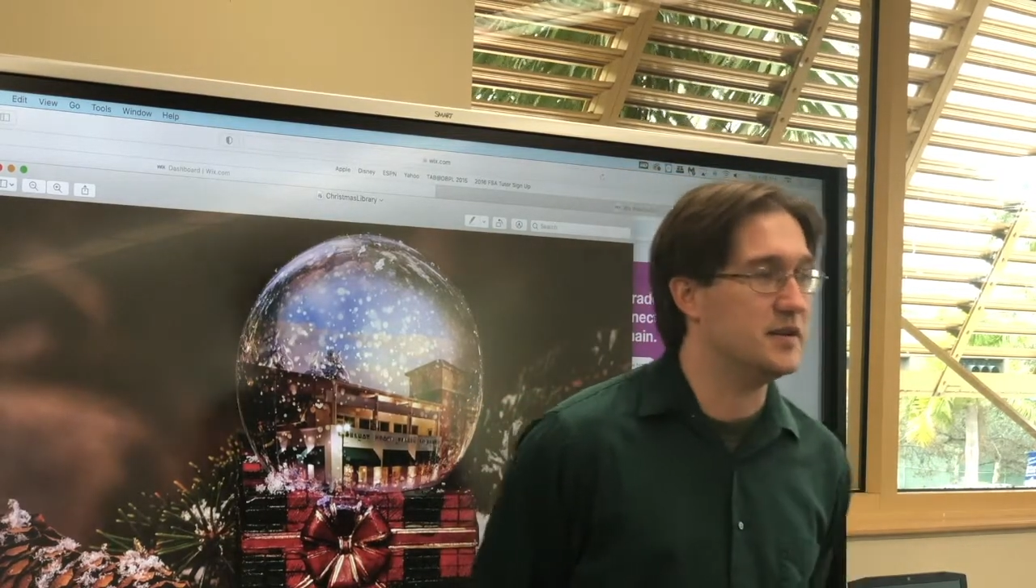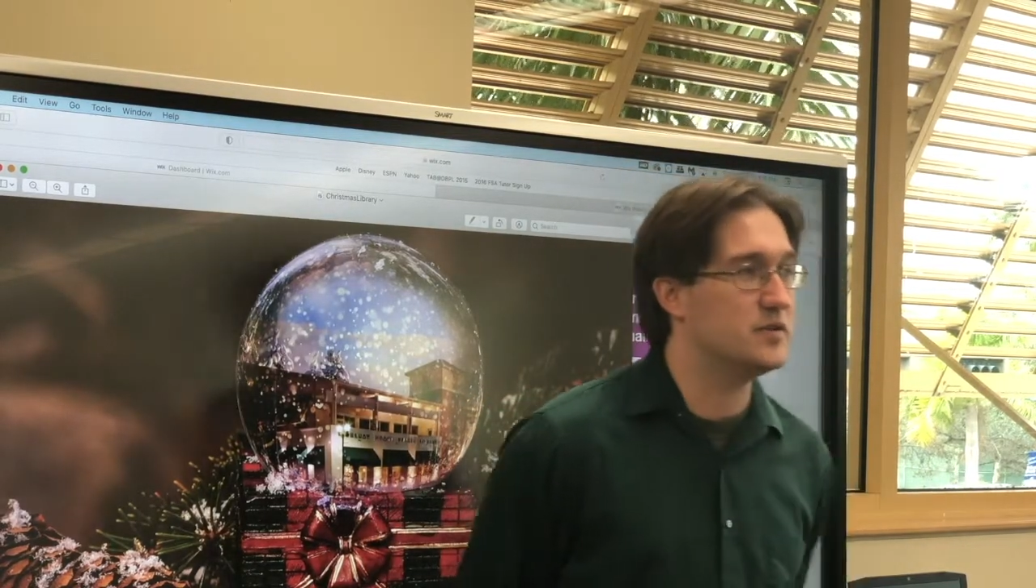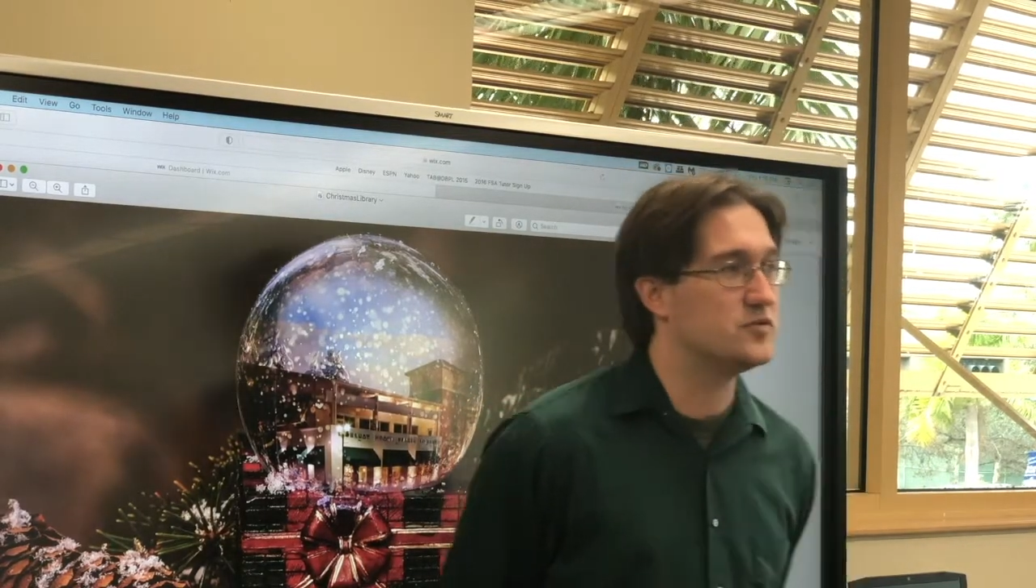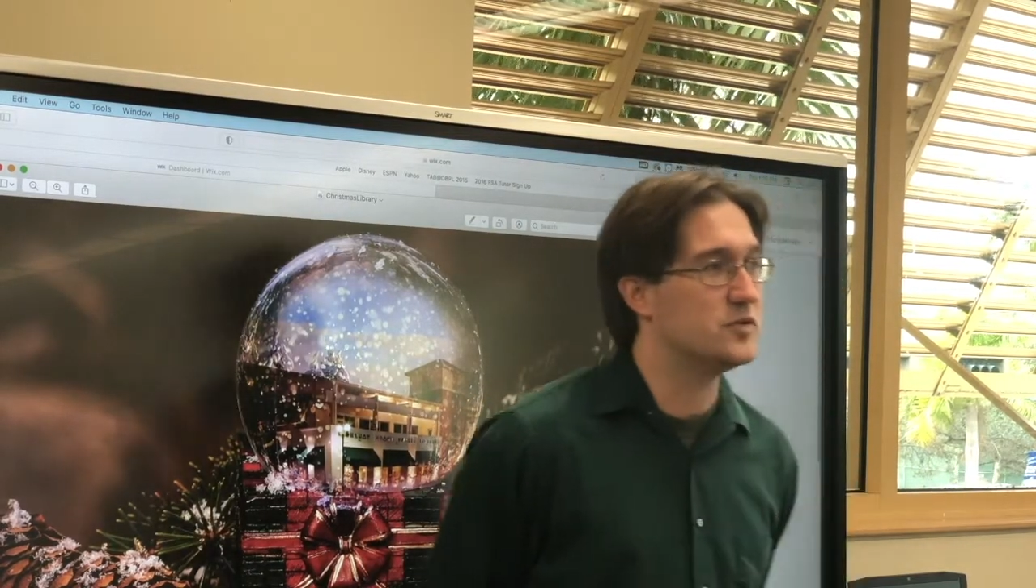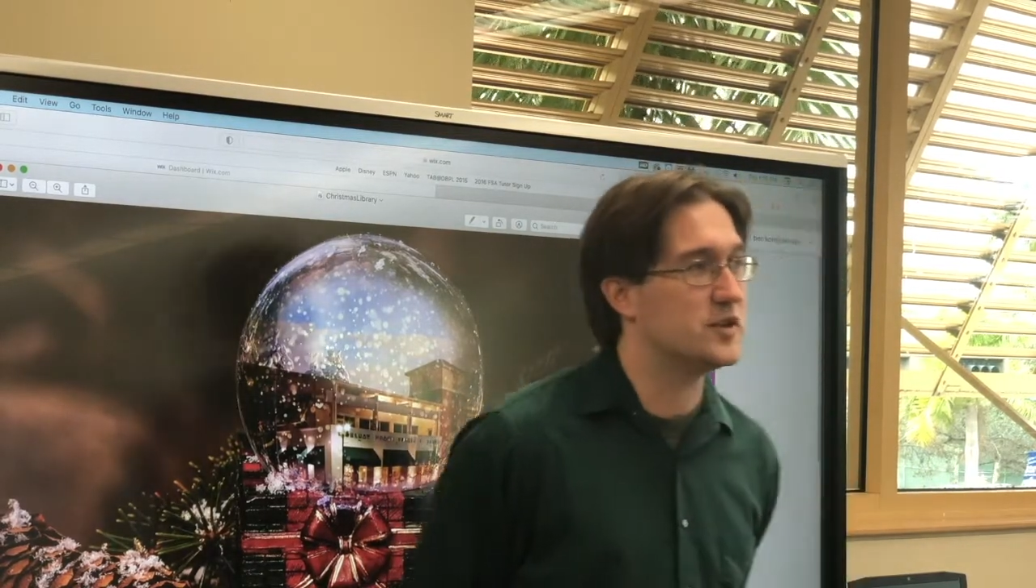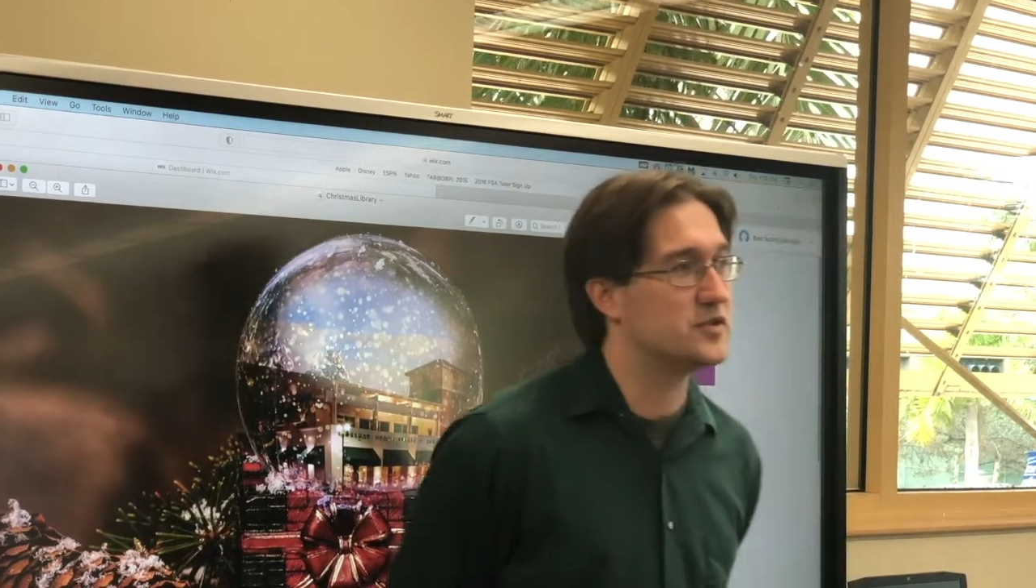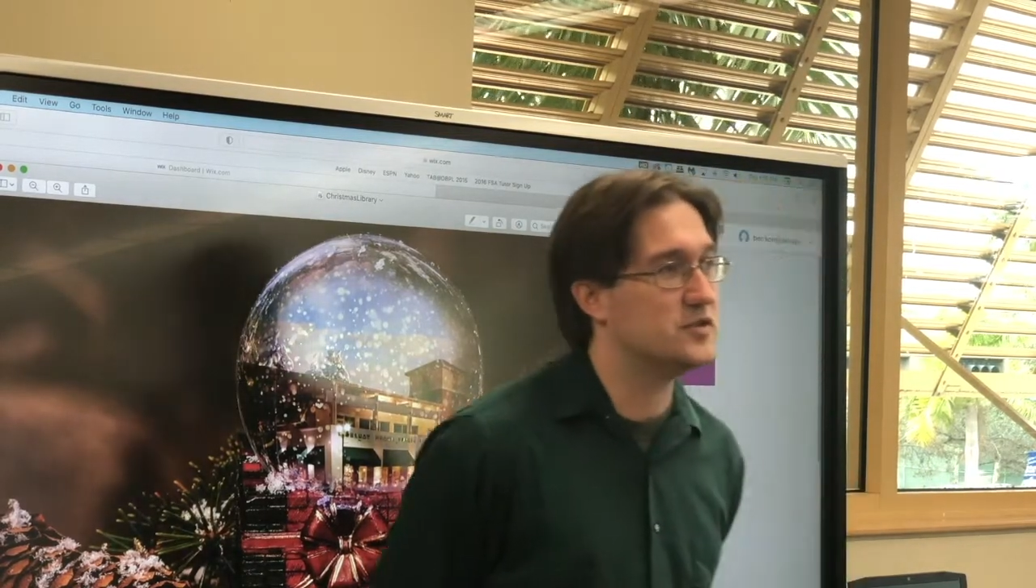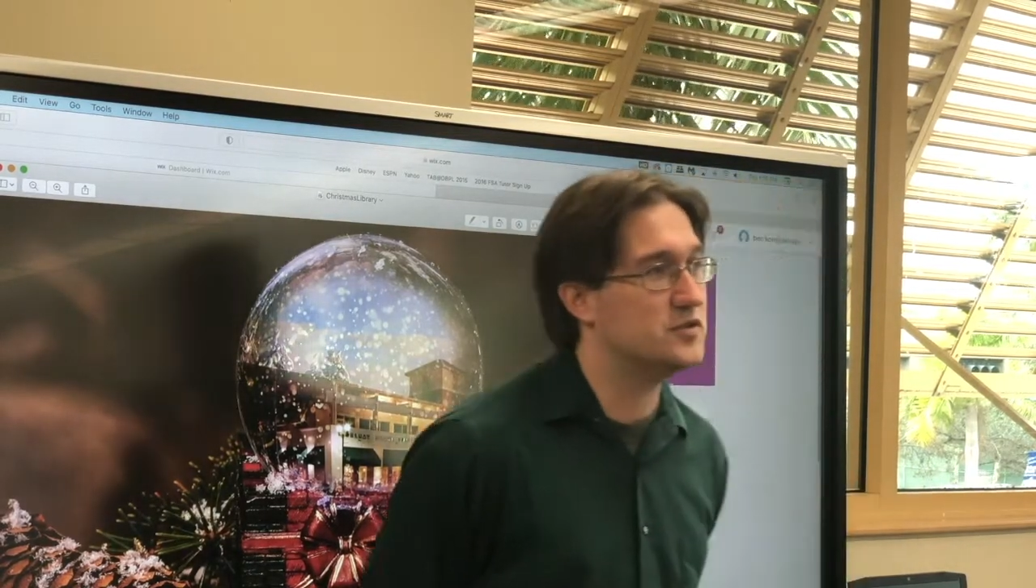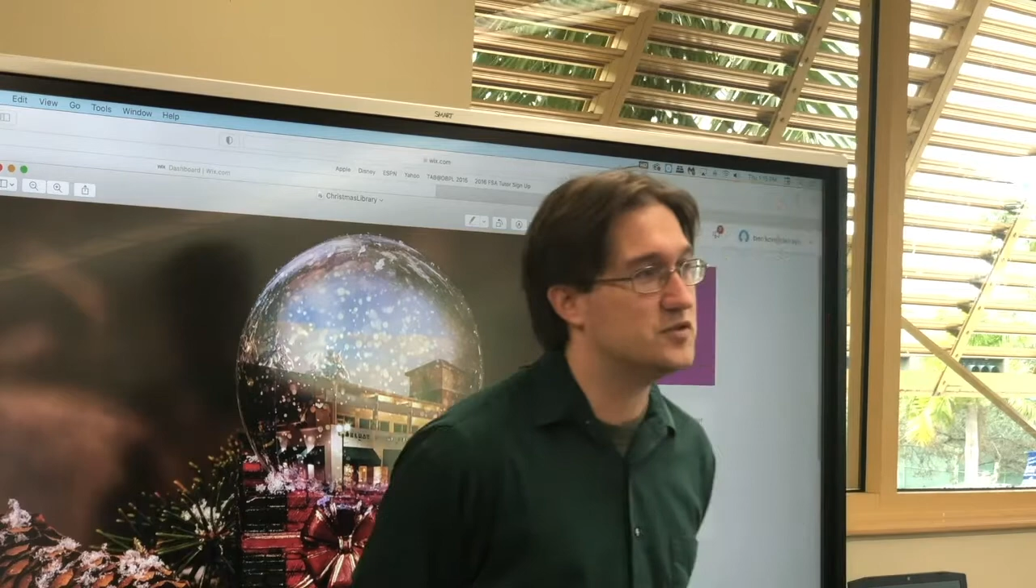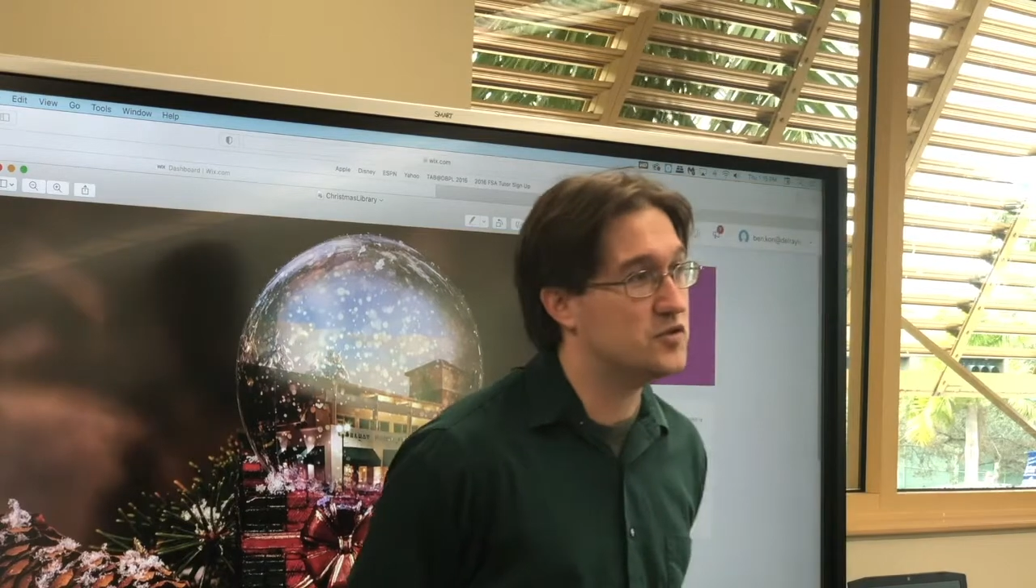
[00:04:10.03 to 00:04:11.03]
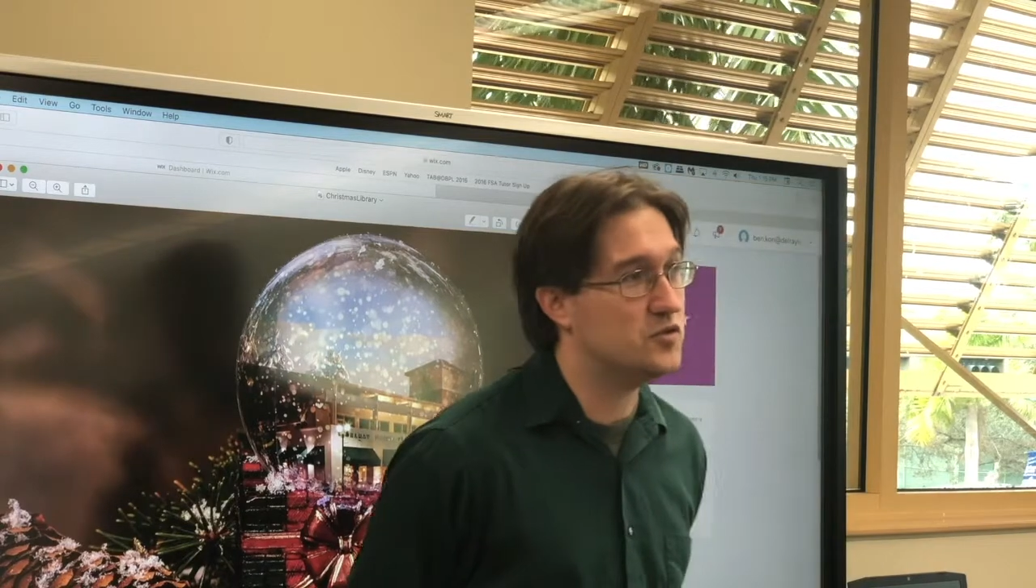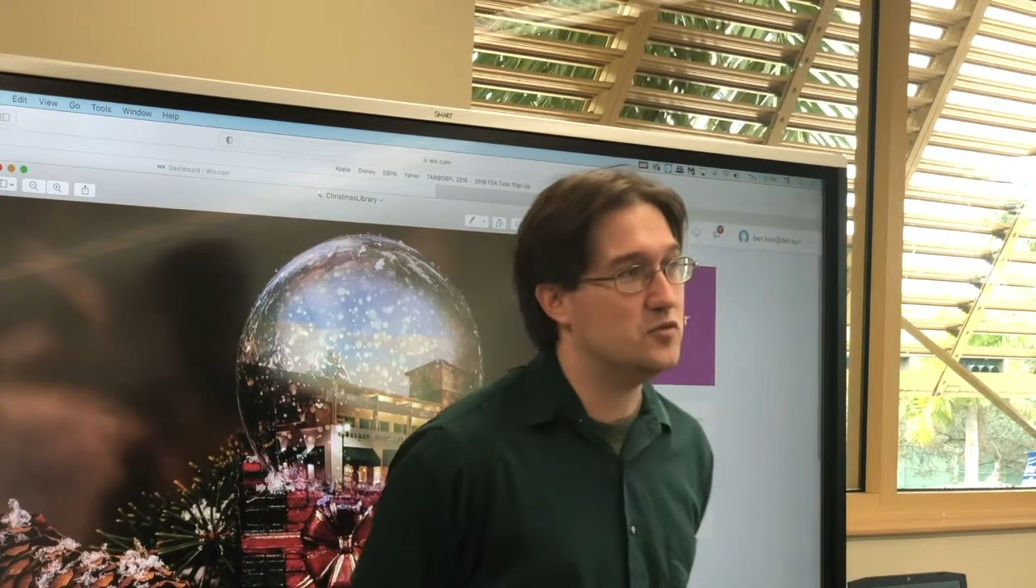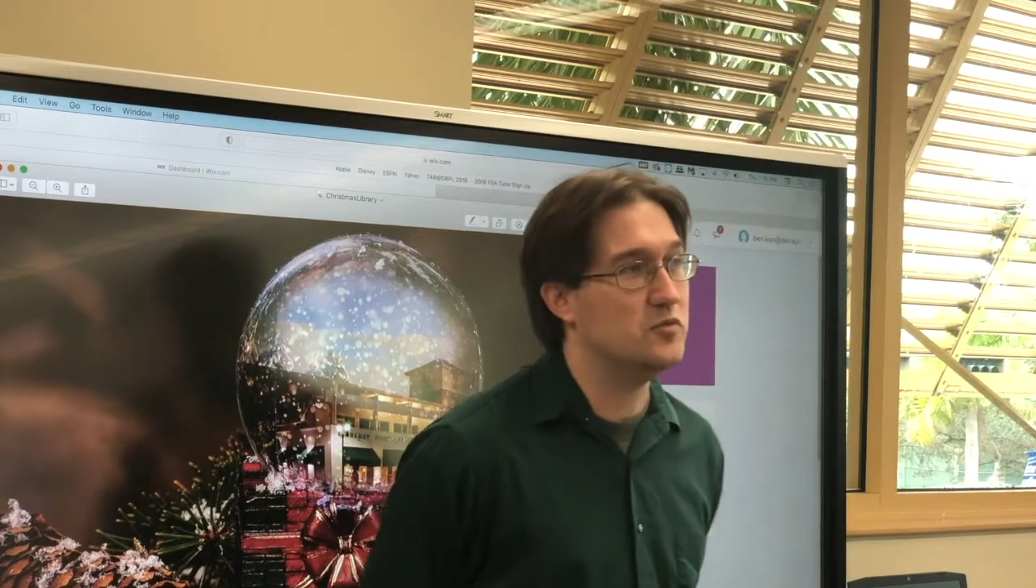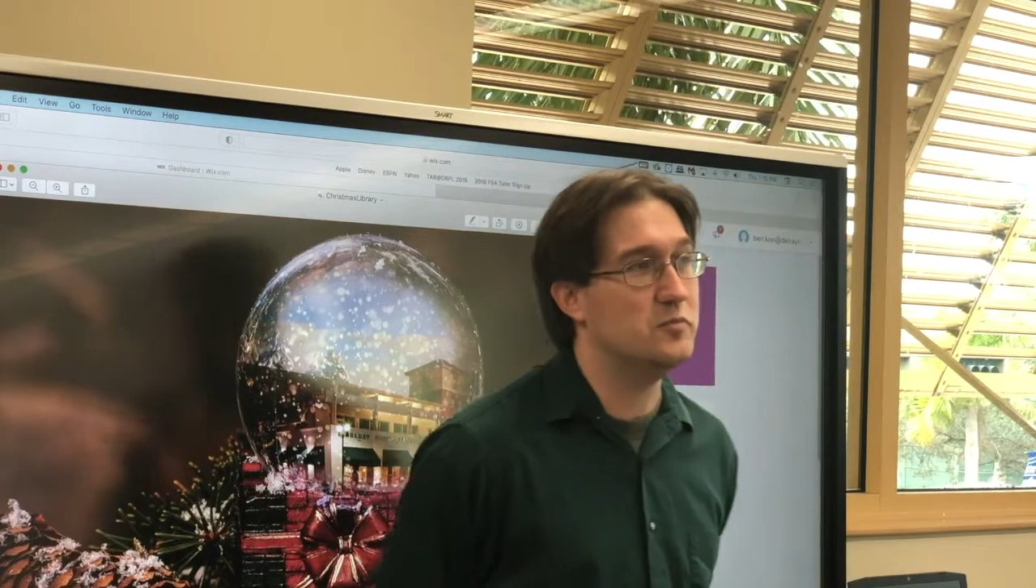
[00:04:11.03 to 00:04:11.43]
introduction to